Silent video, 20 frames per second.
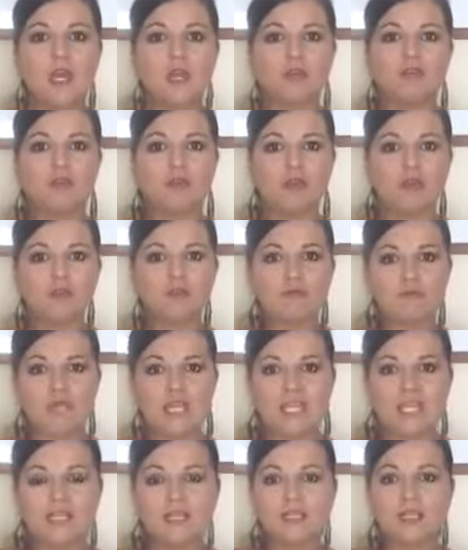to a
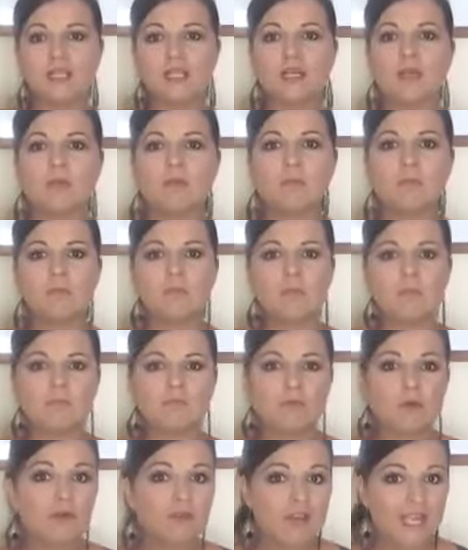real
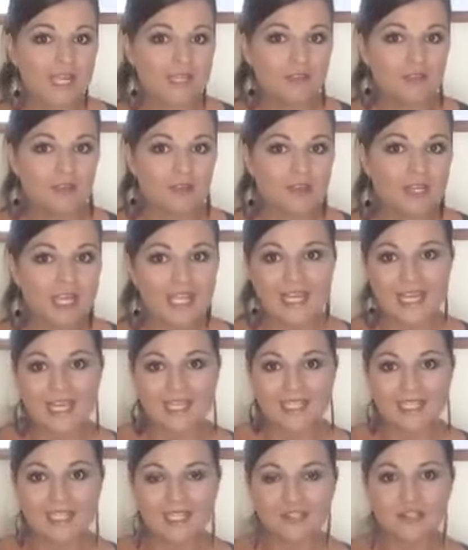foreigner in
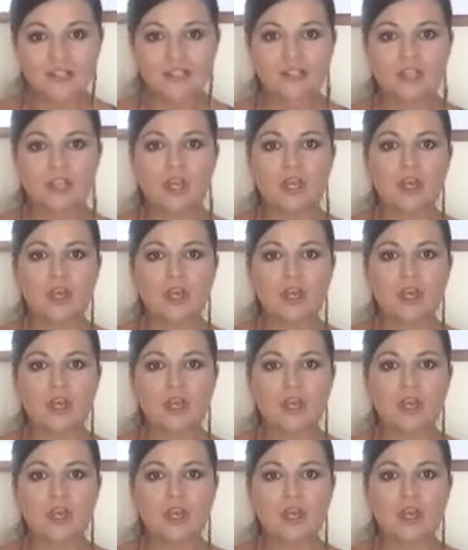English?